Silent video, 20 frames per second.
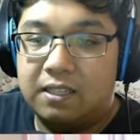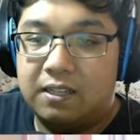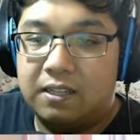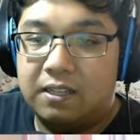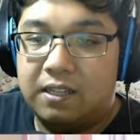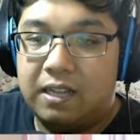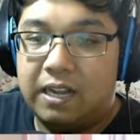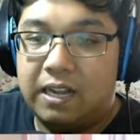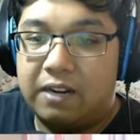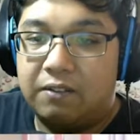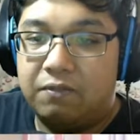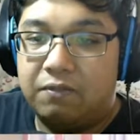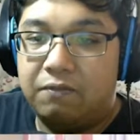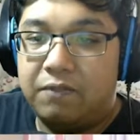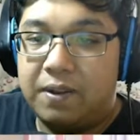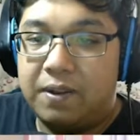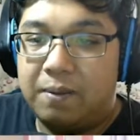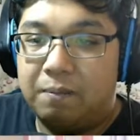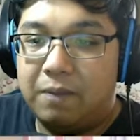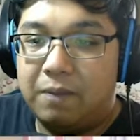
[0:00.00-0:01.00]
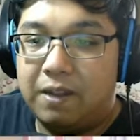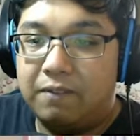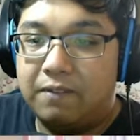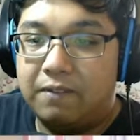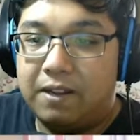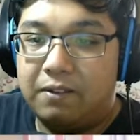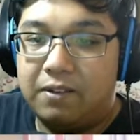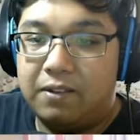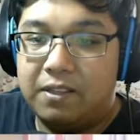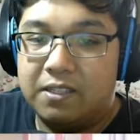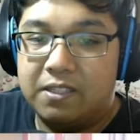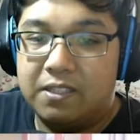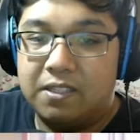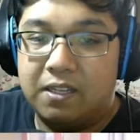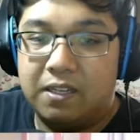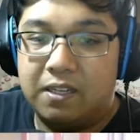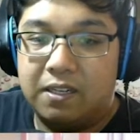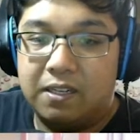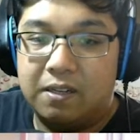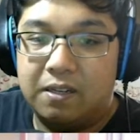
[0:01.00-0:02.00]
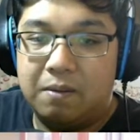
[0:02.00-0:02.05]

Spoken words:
Like a film left out in the sun.